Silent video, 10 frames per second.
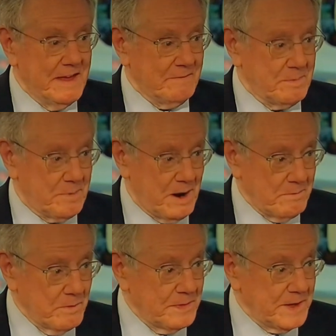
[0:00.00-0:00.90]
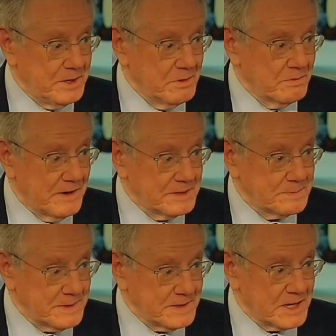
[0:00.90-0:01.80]
They have a problem with what they do with Vice
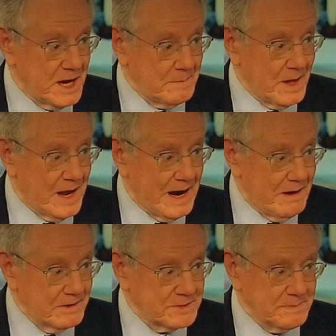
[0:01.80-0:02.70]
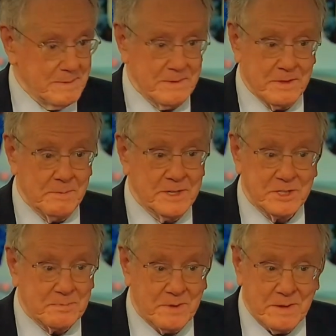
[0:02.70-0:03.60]
President Kamala Harris. Maybe there'll be
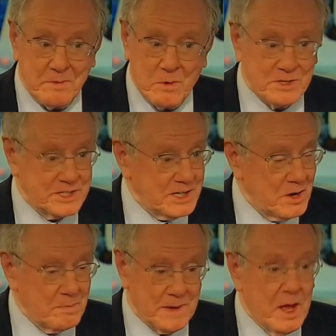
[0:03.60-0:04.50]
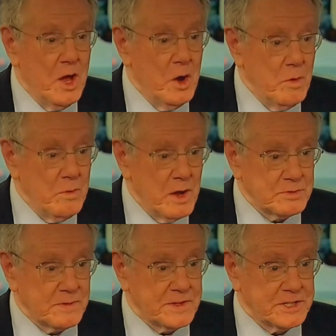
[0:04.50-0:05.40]
a Supreme Court seat opening. Who
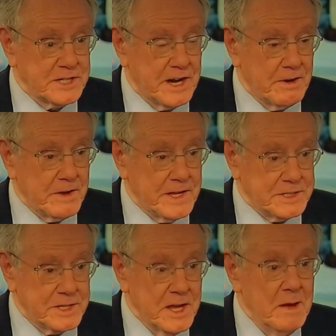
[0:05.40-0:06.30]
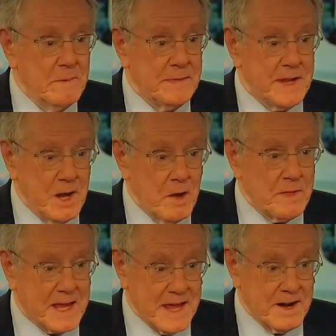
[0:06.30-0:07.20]
knows what the scenario is? But they know
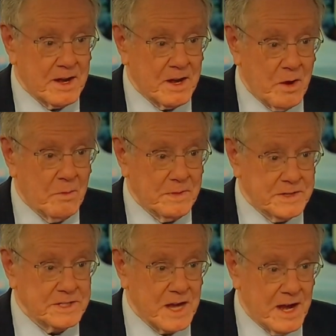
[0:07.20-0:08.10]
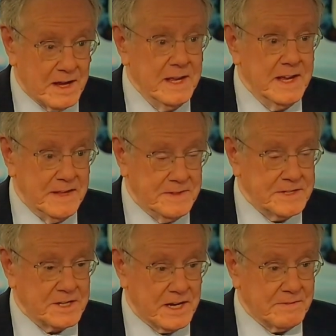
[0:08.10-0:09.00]
they cannot go with this guy in
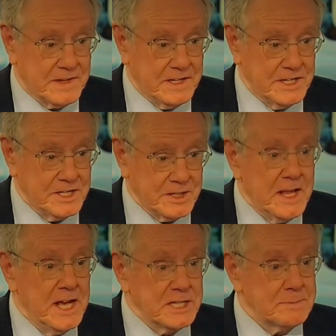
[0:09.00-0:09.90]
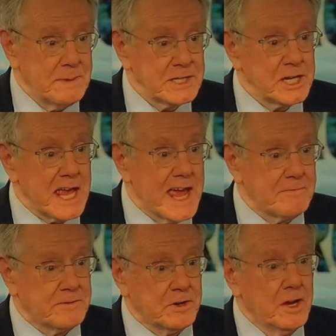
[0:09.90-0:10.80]
this kind of condition, especially
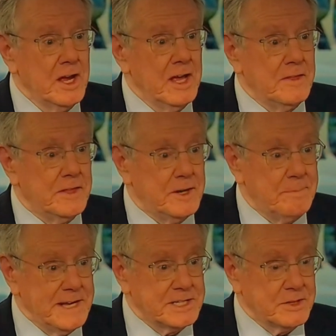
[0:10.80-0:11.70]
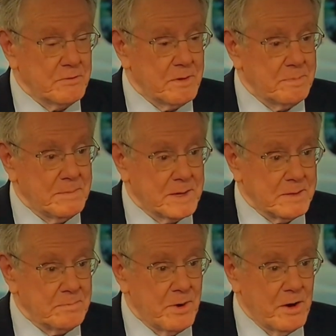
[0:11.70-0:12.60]
after the debates in the
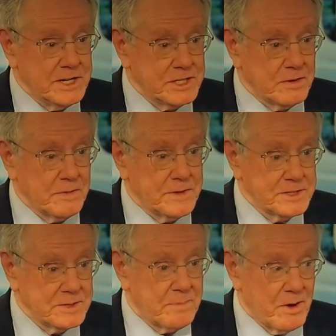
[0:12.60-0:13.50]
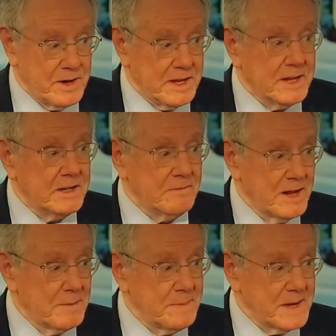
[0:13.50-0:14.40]
Republican Party show that this is a party
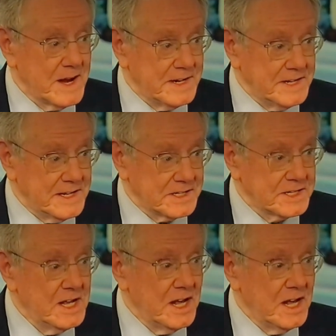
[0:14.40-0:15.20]
developing ideas,